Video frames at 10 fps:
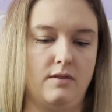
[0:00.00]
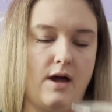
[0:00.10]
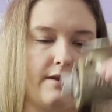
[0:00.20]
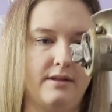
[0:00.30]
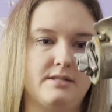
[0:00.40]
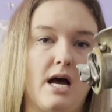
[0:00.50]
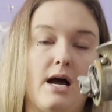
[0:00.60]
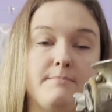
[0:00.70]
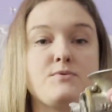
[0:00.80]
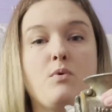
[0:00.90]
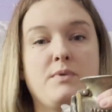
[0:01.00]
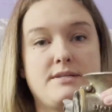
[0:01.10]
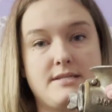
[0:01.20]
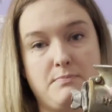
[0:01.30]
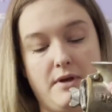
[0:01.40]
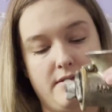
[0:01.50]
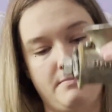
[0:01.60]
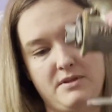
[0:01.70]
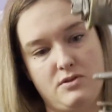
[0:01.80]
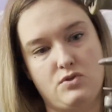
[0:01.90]
lot of the times when we display them
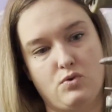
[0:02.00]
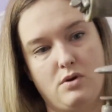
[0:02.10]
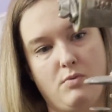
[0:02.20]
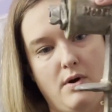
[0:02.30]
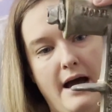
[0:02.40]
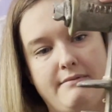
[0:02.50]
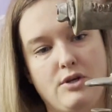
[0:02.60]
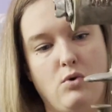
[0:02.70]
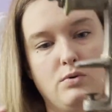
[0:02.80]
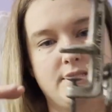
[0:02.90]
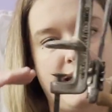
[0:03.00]
in the store, we'll have an old